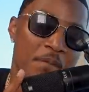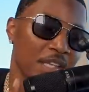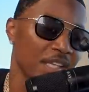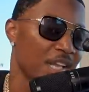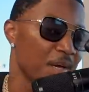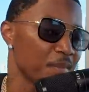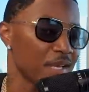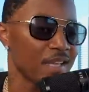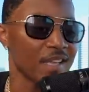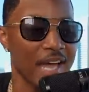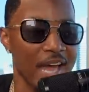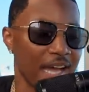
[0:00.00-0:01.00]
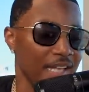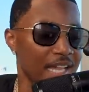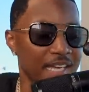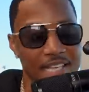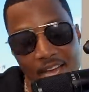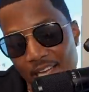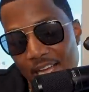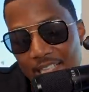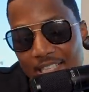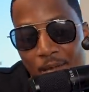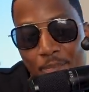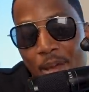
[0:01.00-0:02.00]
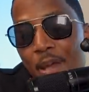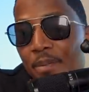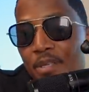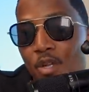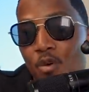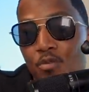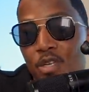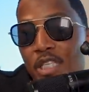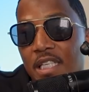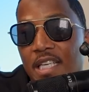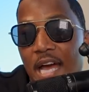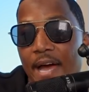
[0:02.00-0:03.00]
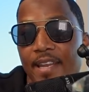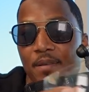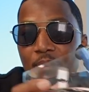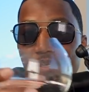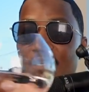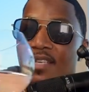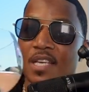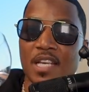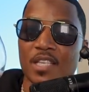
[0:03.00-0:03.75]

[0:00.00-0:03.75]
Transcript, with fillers: You know what I mean? Acting like y'all got that paper, don't really got it, man.